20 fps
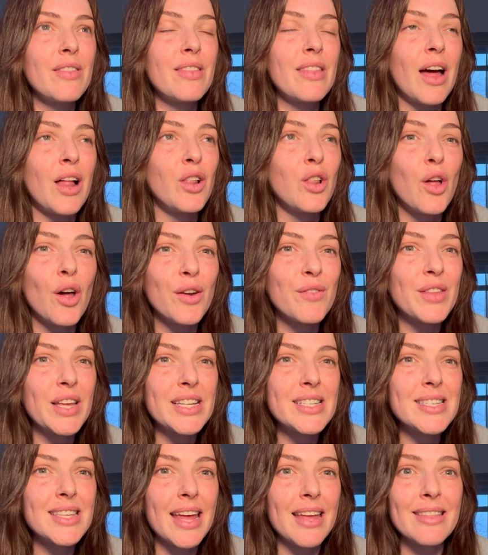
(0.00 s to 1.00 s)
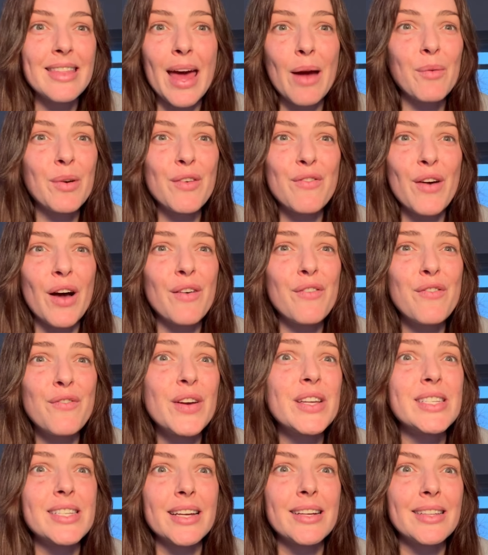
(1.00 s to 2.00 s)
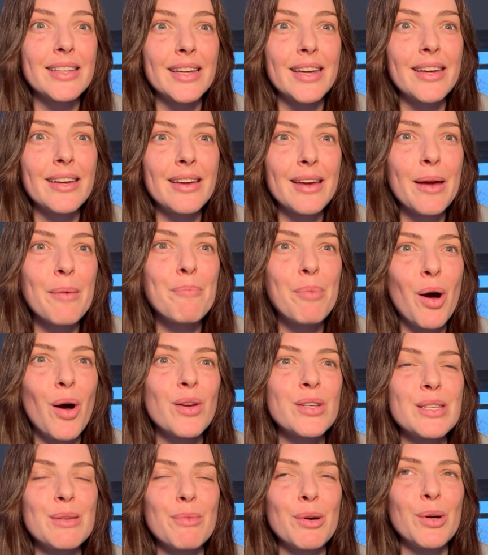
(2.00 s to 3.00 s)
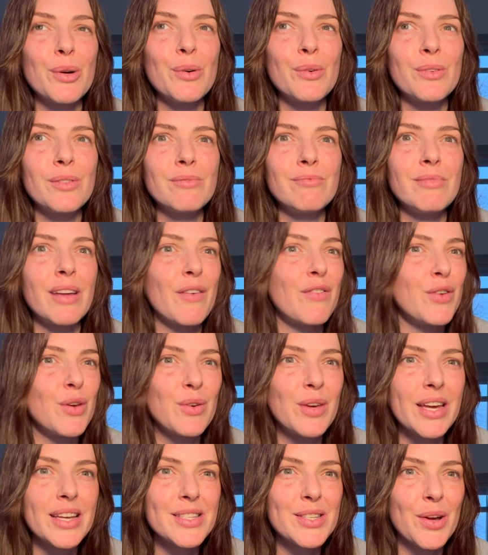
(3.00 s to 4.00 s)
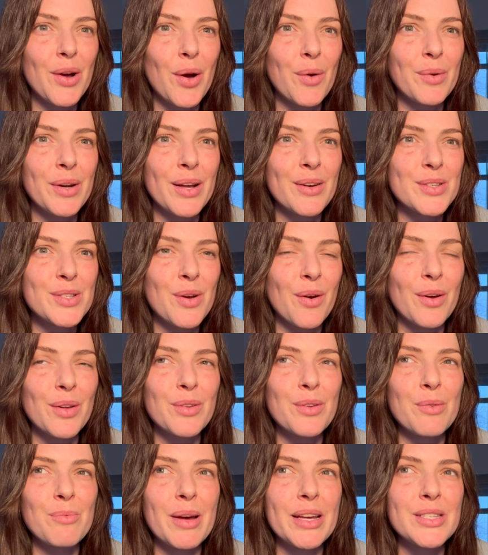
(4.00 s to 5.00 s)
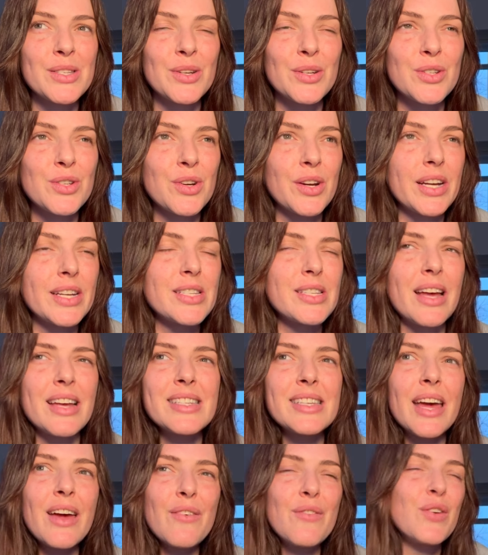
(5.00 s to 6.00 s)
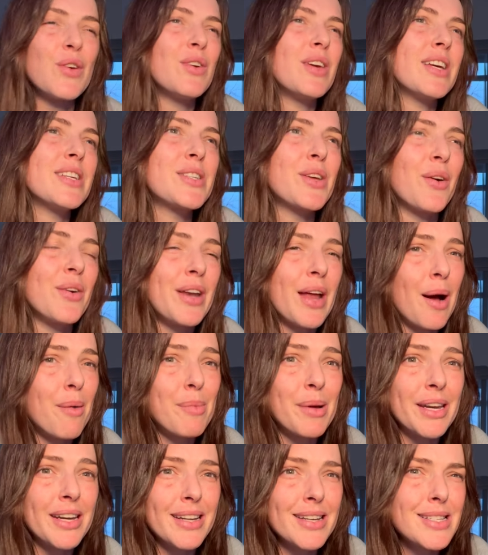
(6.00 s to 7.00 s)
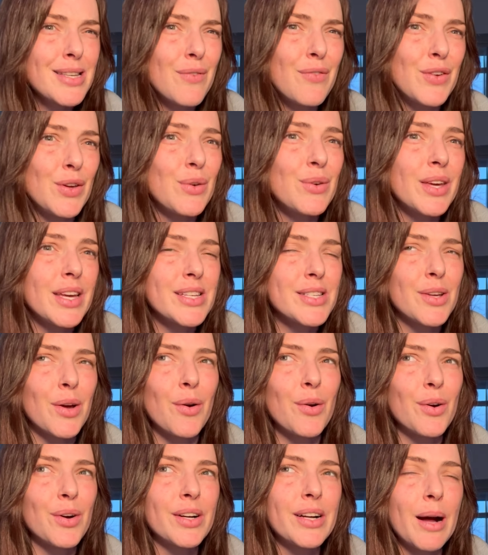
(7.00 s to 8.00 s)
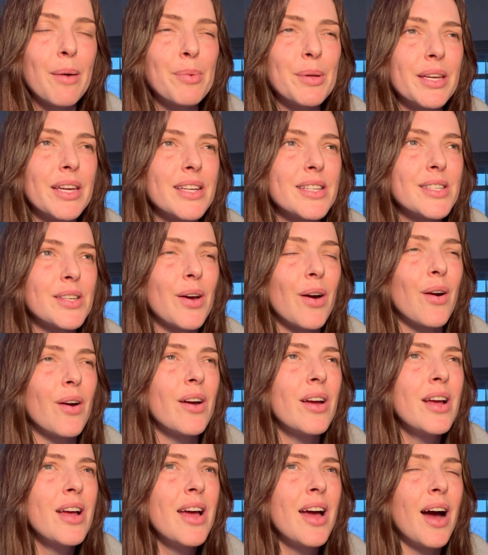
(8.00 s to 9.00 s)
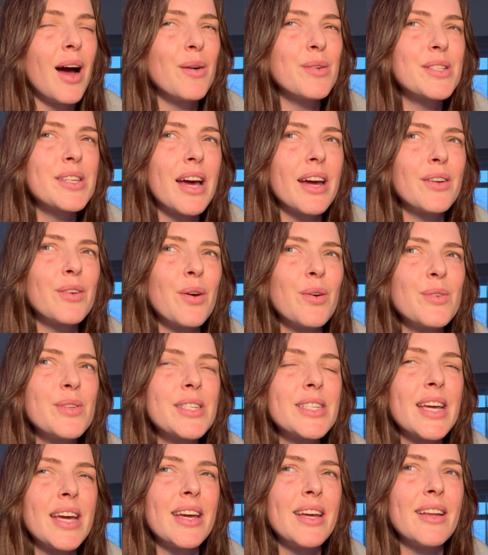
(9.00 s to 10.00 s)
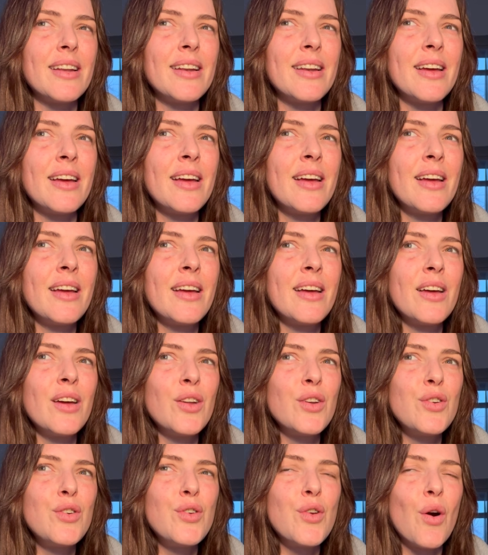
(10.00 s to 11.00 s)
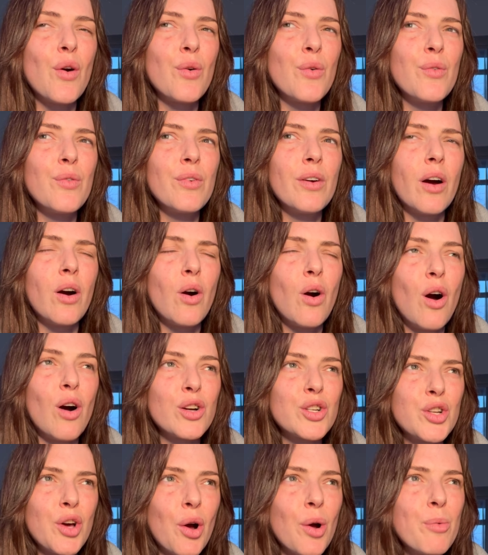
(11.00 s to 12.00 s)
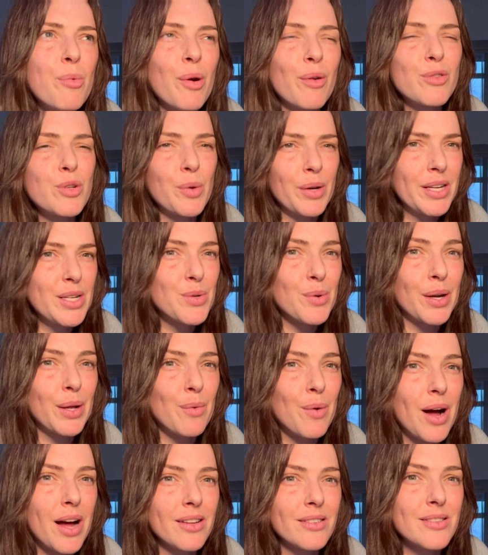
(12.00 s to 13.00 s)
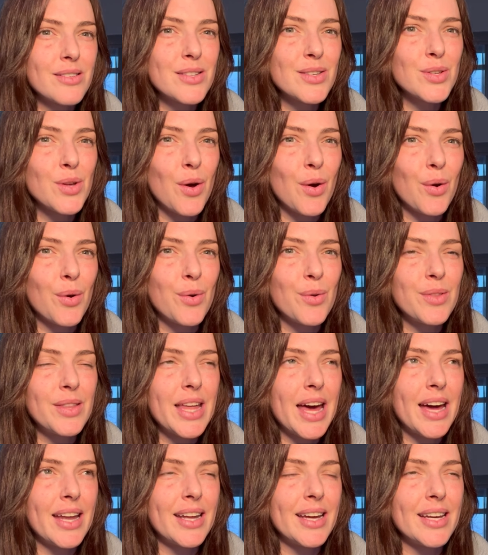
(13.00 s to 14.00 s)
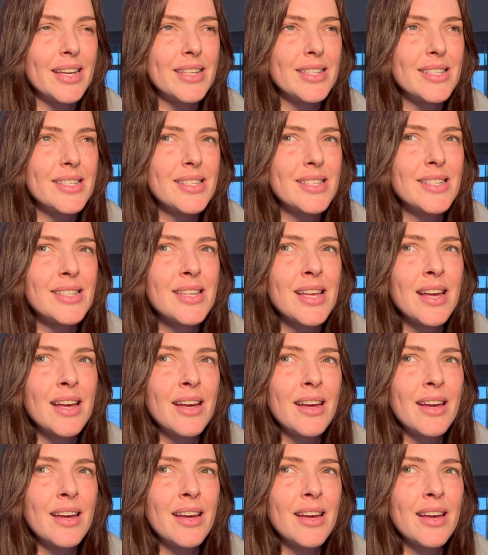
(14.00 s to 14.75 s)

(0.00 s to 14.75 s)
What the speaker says: a lot of these things that would have felt physically impossible a few years ago when I was going through my surgeries. I say a few years ago now, but it is a few years ago or a couple of years ago. I was diagnosed in October of 2021. So that is,